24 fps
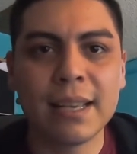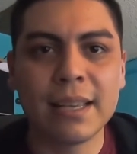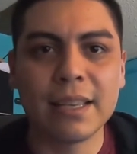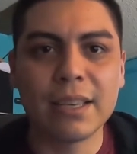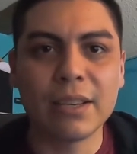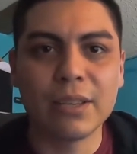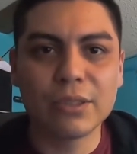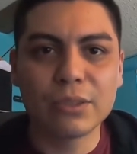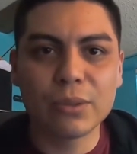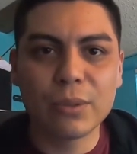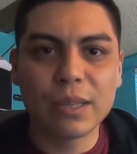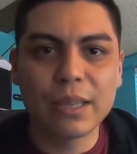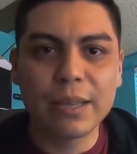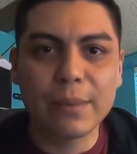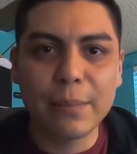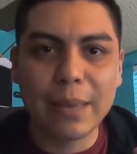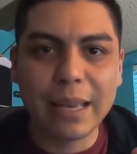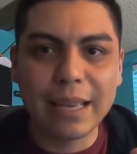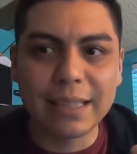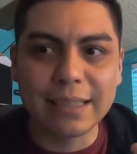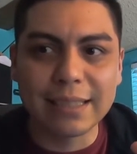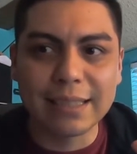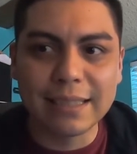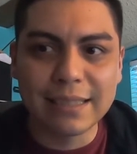you know, so it can
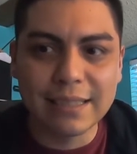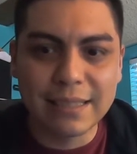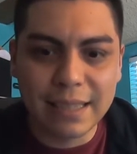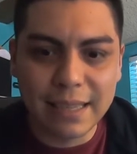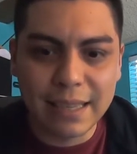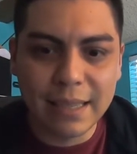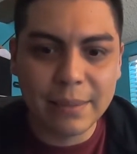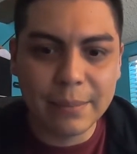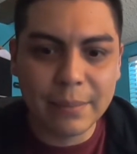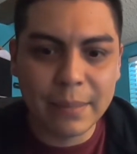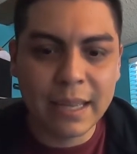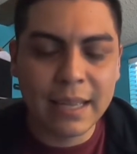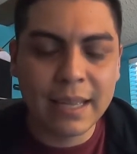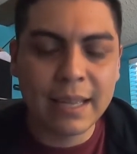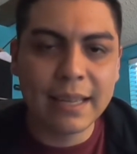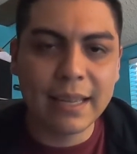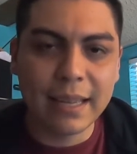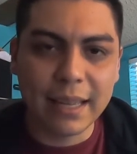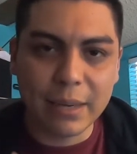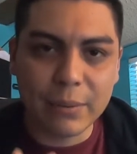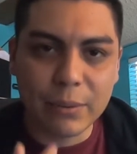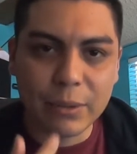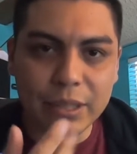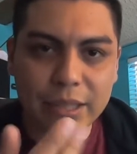make it seem
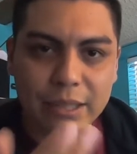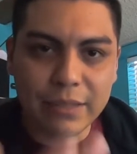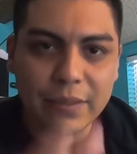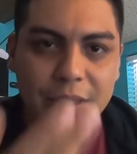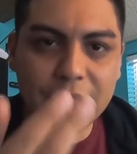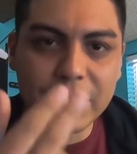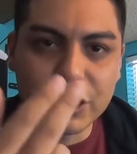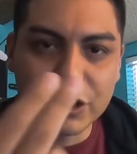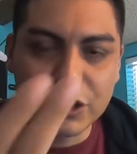like we're giving